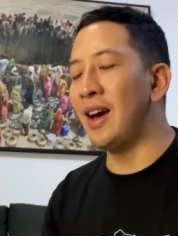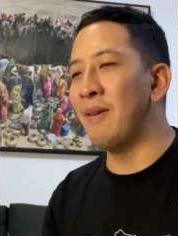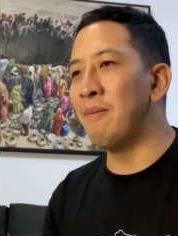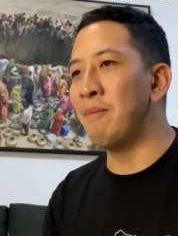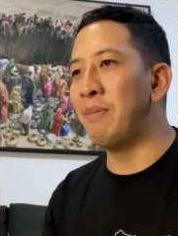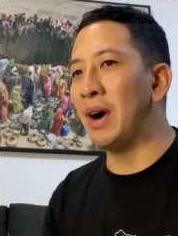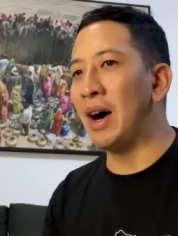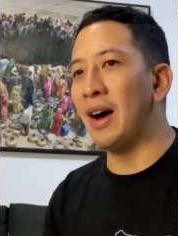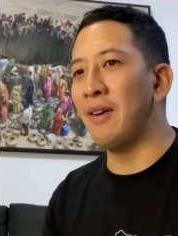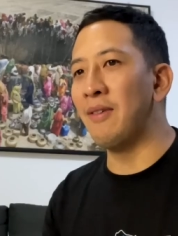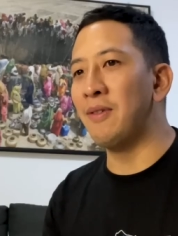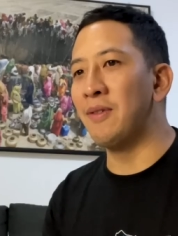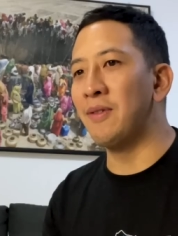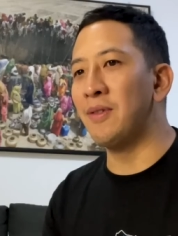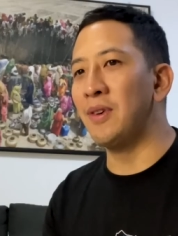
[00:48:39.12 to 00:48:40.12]
um, but
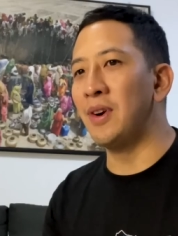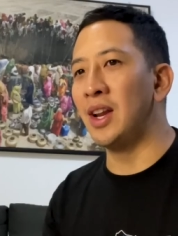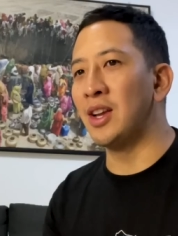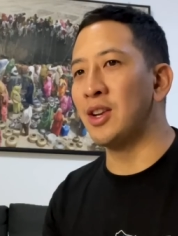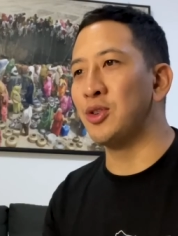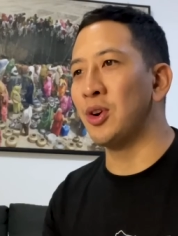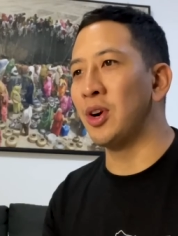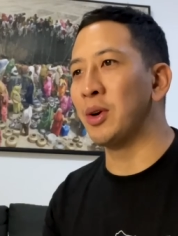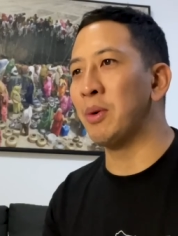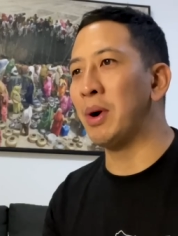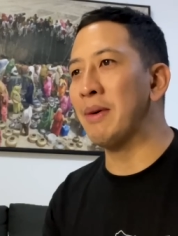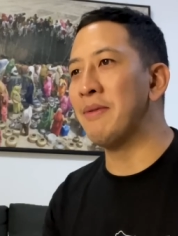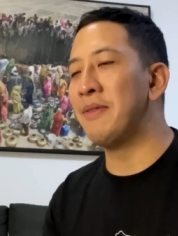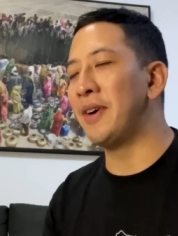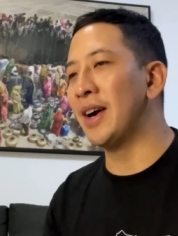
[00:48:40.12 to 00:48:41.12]
I'm really enjoying what
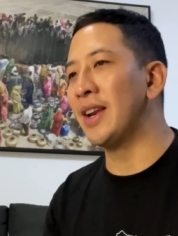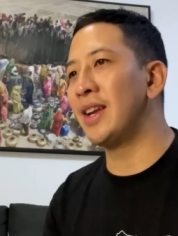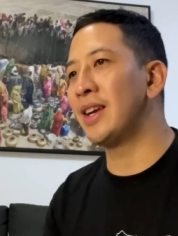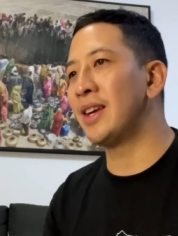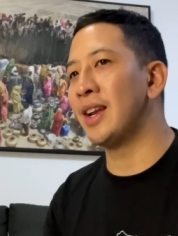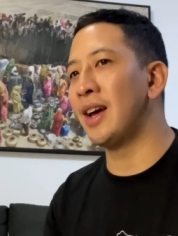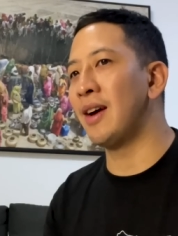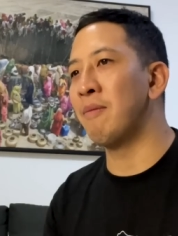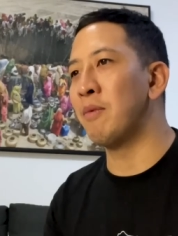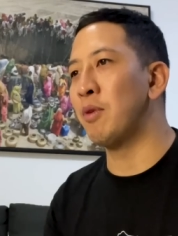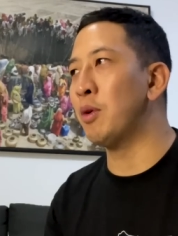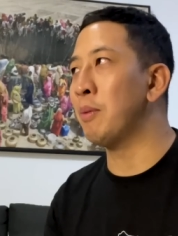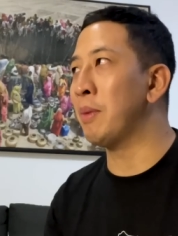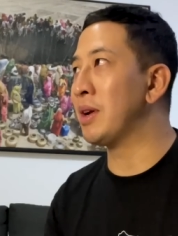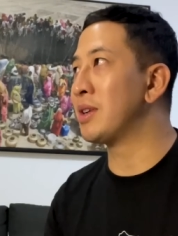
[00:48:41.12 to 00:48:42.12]
I'm finding, and I'm
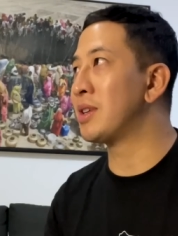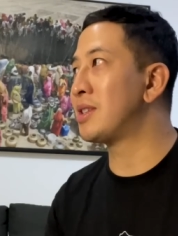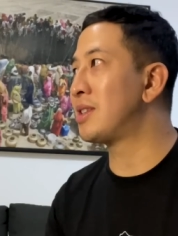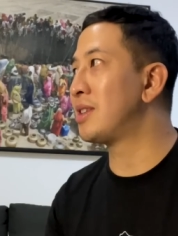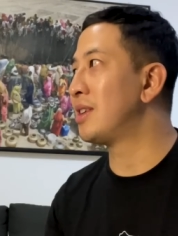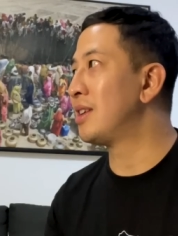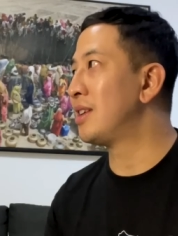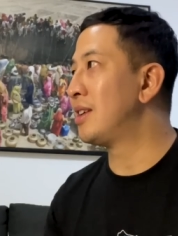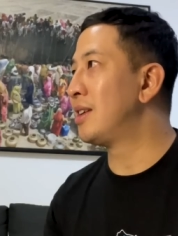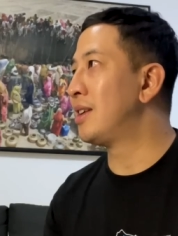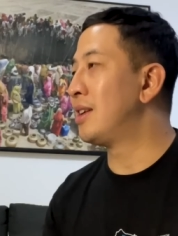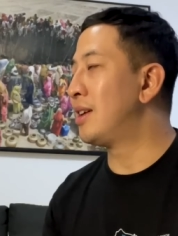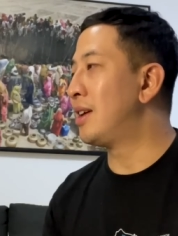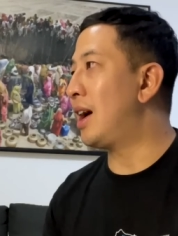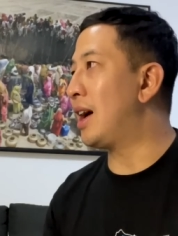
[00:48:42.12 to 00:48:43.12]
almost
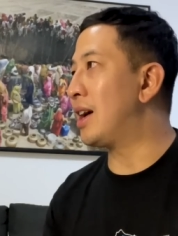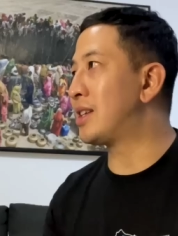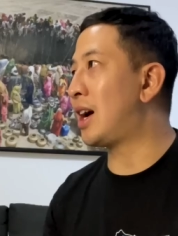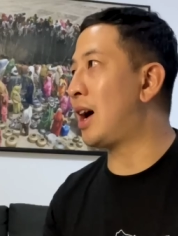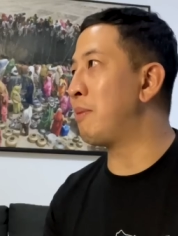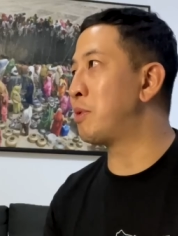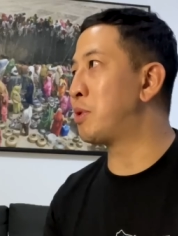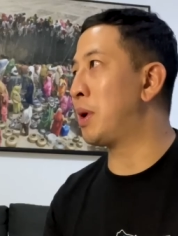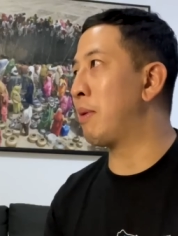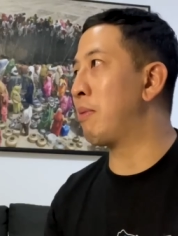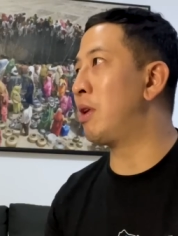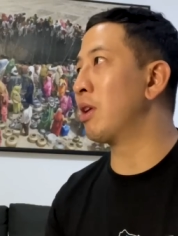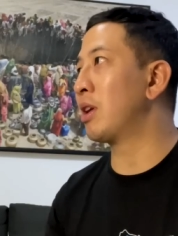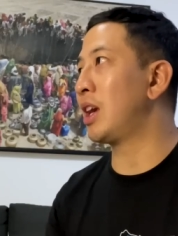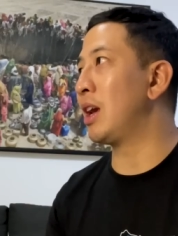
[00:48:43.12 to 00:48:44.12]
at times when I'm
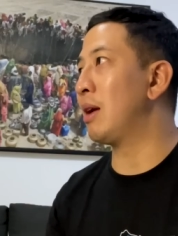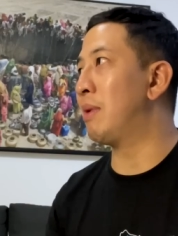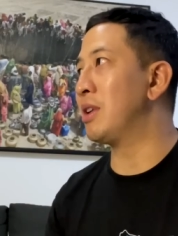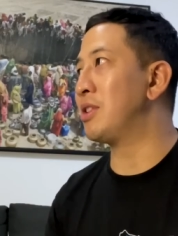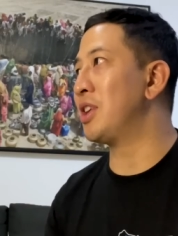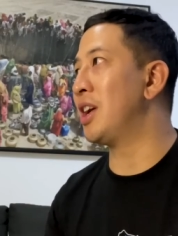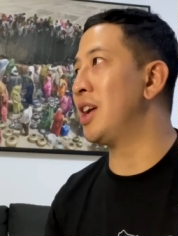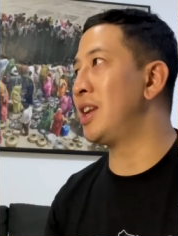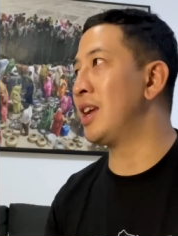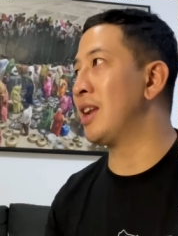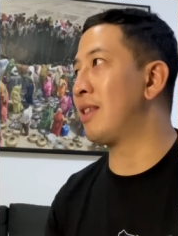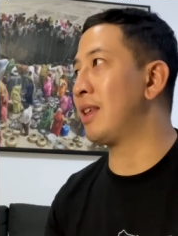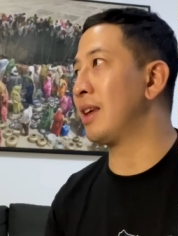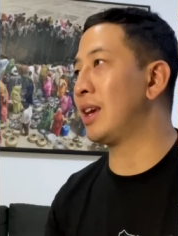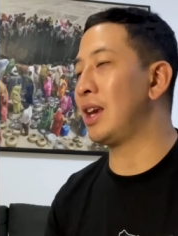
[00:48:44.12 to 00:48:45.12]
looking at my journey and
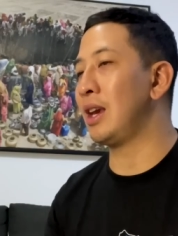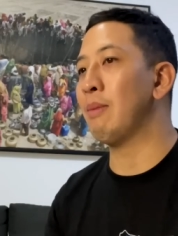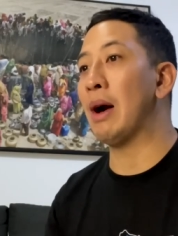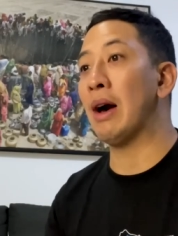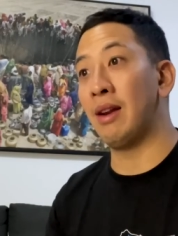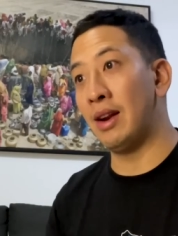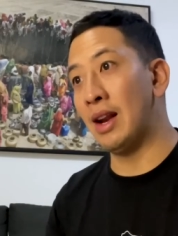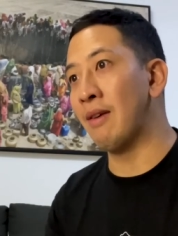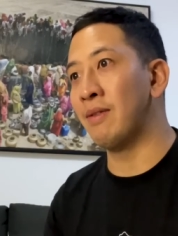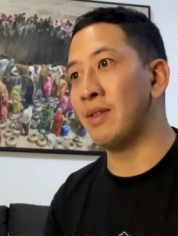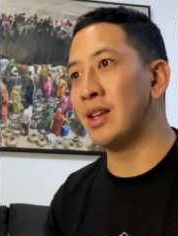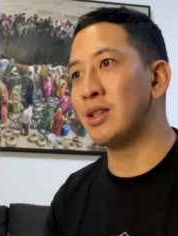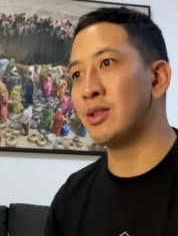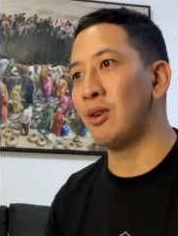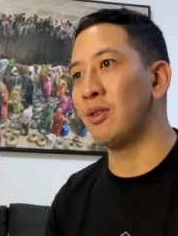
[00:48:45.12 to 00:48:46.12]
thinking about it and having
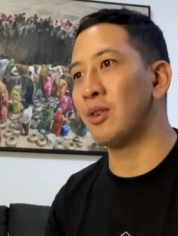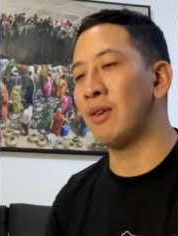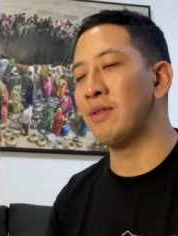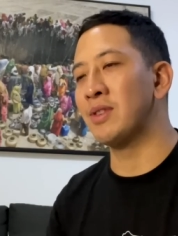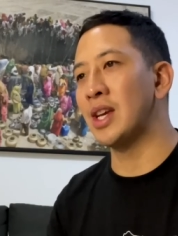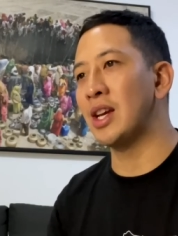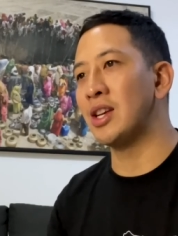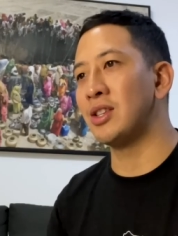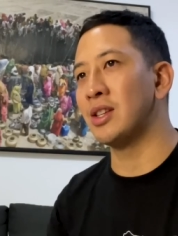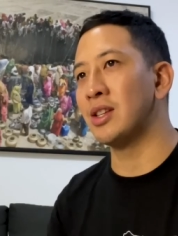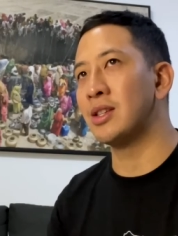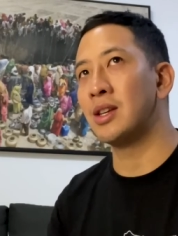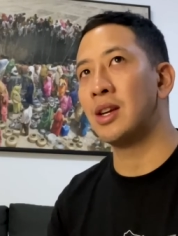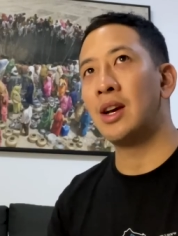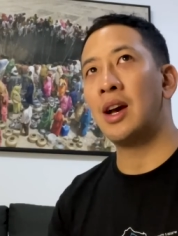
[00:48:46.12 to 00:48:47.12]
these sort of
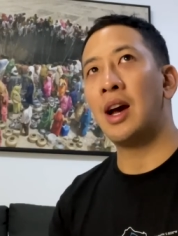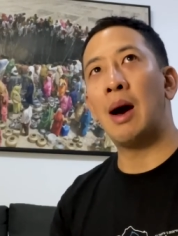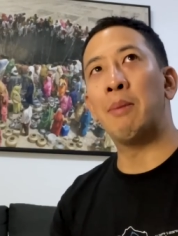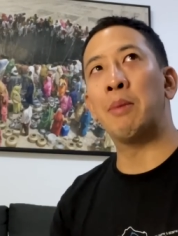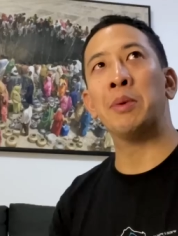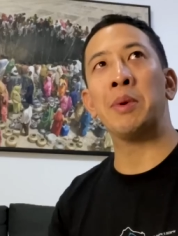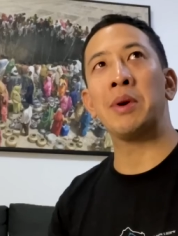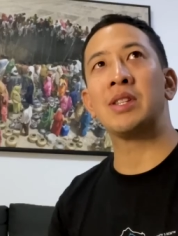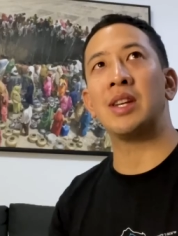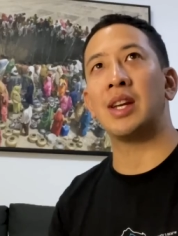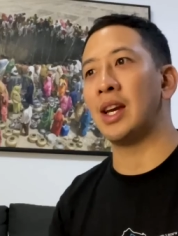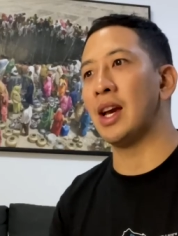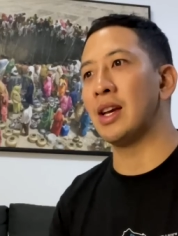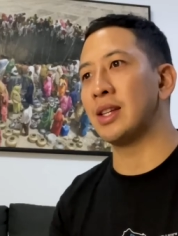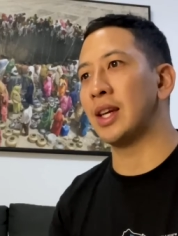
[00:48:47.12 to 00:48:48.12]
conversations, I'm almost seeing
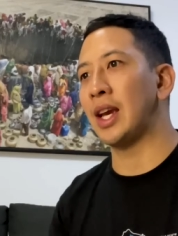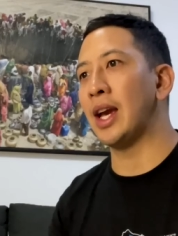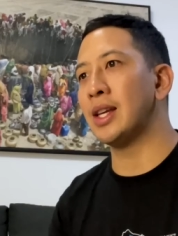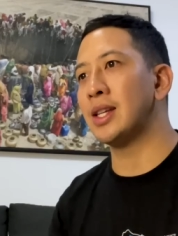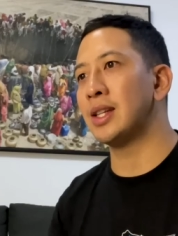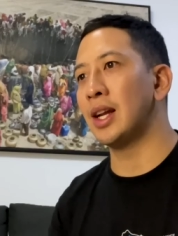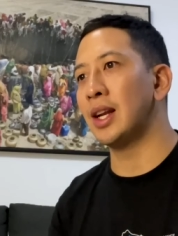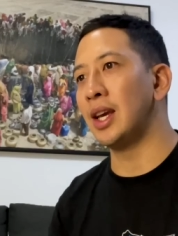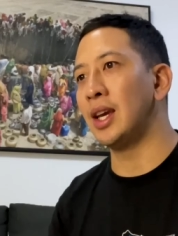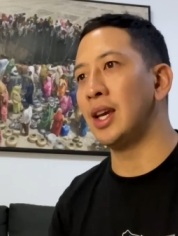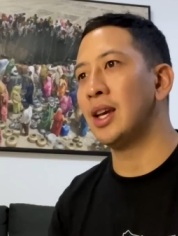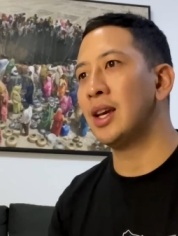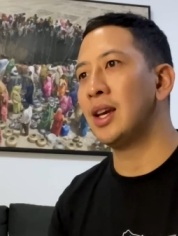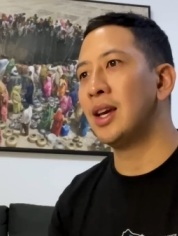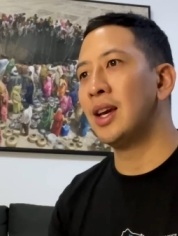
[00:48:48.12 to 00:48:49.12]
it as a case study.
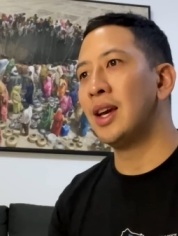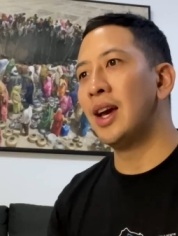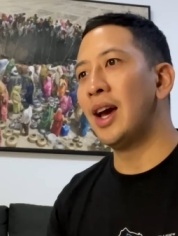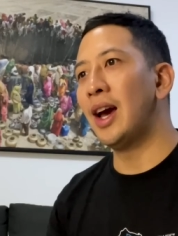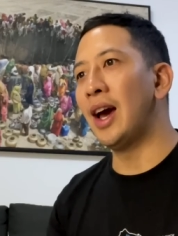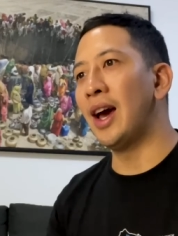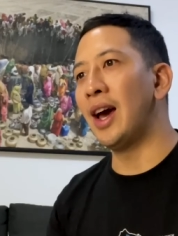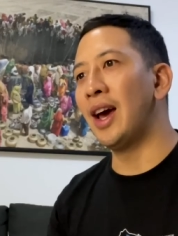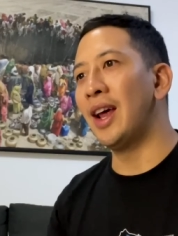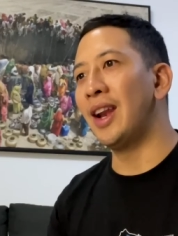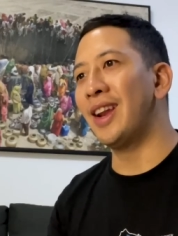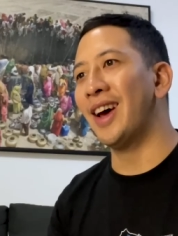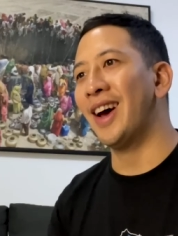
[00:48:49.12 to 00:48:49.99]
And